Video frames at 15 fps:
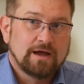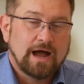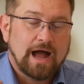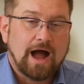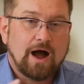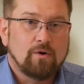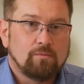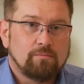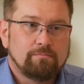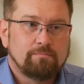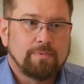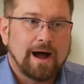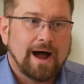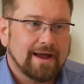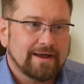how
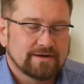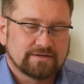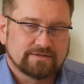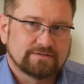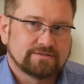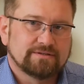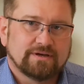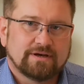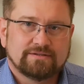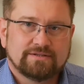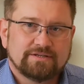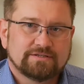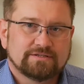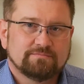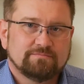biased
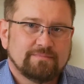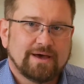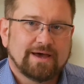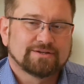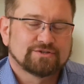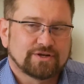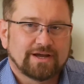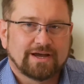this match